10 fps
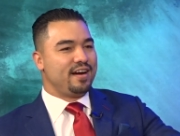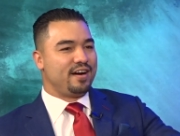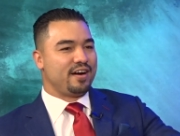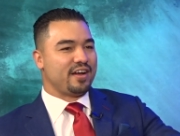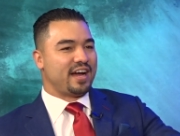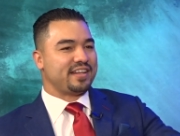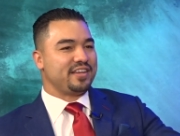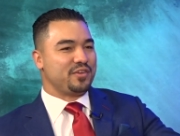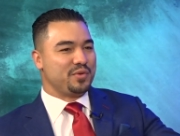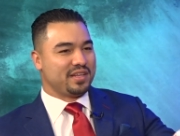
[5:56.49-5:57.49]
I
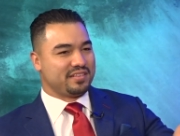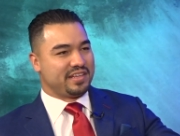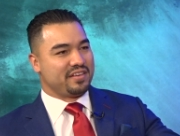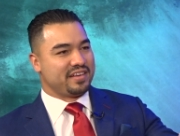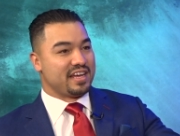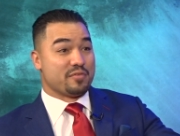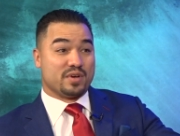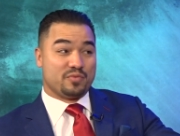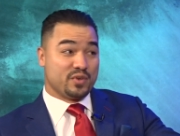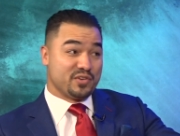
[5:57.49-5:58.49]
think you hit the nail on the head.
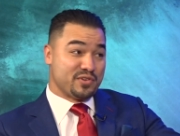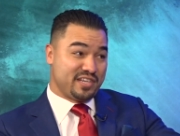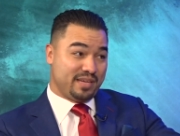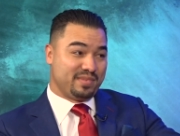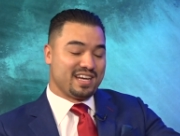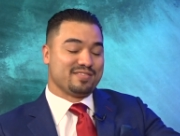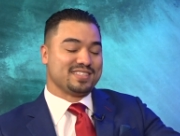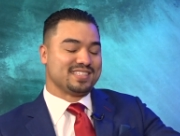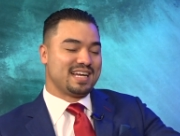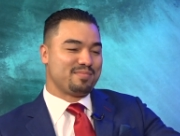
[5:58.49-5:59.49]
We're doing a deep dive
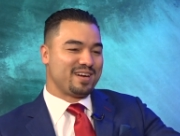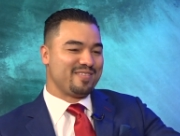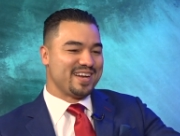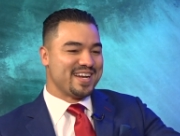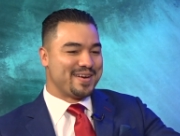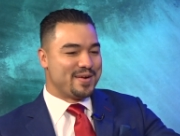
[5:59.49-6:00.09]
into that part right now.